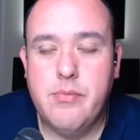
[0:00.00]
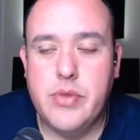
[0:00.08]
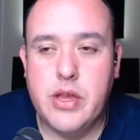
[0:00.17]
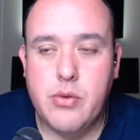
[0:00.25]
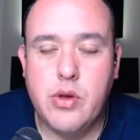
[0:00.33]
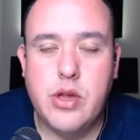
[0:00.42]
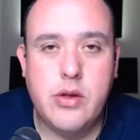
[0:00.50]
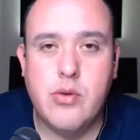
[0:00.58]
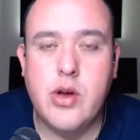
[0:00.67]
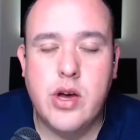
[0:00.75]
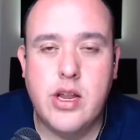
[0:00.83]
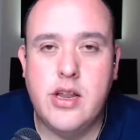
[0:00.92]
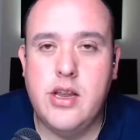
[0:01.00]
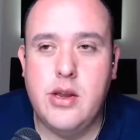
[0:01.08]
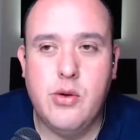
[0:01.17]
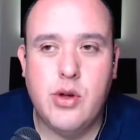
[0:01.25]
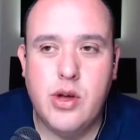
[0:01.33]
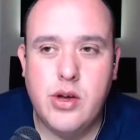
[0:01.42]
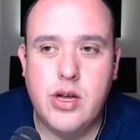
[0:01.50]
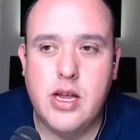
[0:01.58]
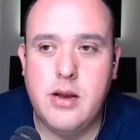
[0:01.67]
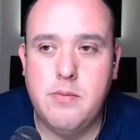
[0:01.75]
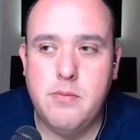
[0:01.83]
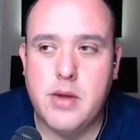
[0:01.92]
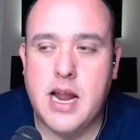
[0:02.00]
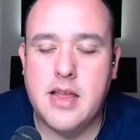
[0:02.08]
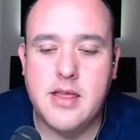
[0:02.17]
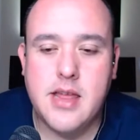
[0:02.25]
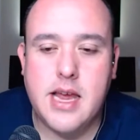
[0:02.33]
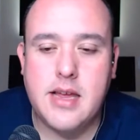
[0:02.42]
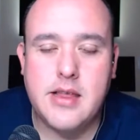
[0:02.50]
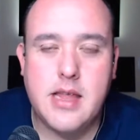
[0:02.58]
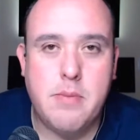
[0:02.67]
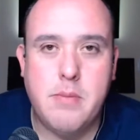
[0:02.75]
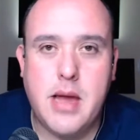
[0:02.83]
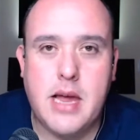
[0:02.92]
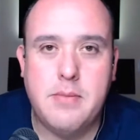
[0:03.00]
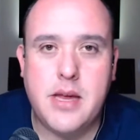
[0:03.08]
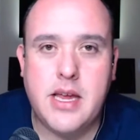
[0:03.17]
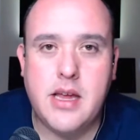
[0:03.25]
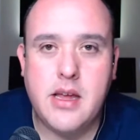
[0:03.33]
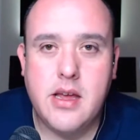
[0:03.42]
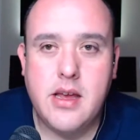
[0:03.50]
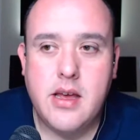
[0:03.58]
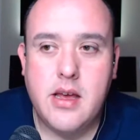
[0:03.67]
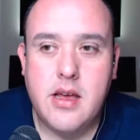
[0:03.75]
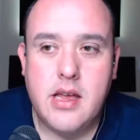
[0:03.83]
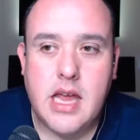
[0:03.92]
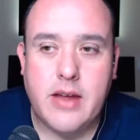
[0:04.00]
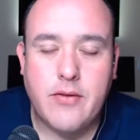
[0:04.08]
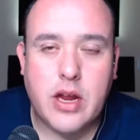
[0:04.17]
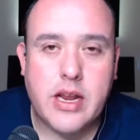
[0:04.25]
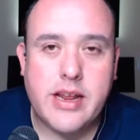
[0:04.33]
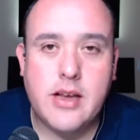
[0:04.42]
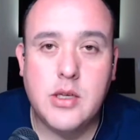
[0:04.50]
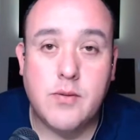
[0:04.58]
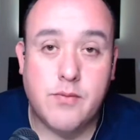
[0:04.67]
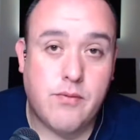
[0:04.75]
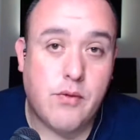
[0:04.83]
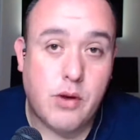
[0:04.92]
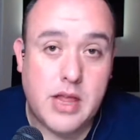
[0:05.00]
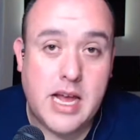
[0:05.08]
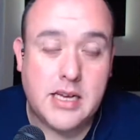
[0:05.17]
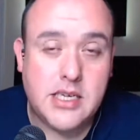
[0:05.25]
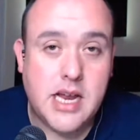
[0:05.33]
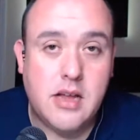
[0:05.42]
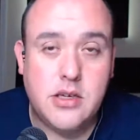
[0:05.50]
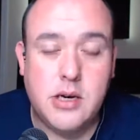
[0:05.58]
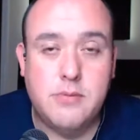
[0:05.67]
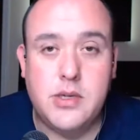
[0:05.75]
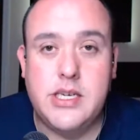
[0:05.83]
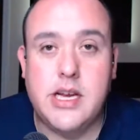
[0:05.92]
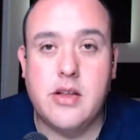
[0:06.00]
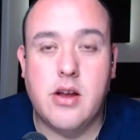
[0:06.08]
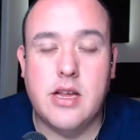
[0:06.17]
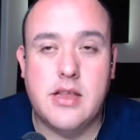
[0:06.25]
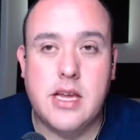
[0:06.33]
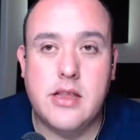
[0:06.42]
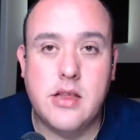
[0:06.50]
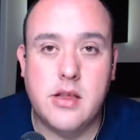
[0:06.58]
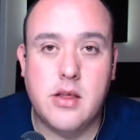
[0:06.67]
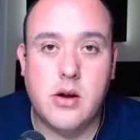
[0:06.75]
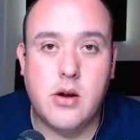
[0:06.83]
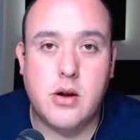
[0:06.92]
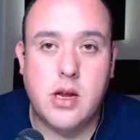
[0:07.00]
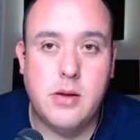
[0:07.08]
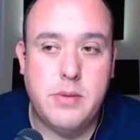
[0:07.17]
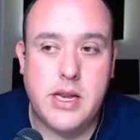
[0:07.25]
You you could you could, but I think that maybe if you're going to use them for that challenge in particular, I think that there could be